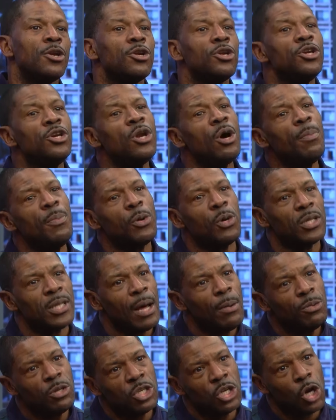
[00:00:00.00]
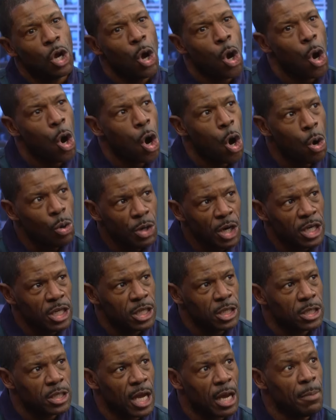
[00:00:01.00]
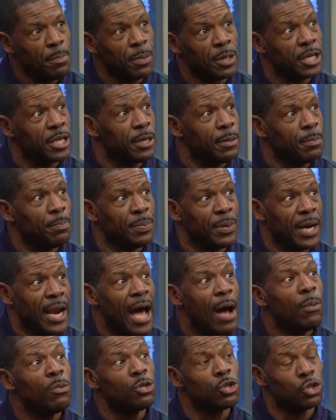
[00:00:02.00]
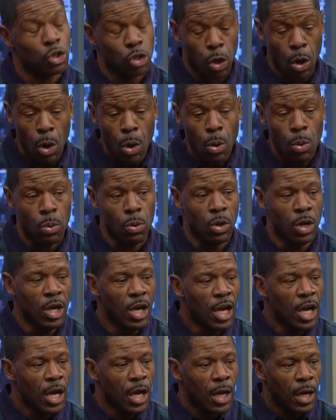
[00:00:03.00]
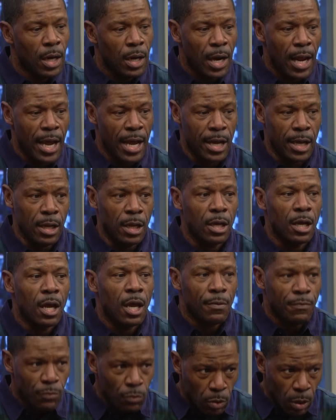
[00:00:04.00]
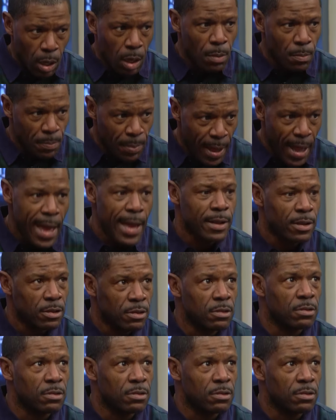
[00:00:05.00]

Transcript: No, because I was in a whole nother state, but, but I was told, like, if you come back...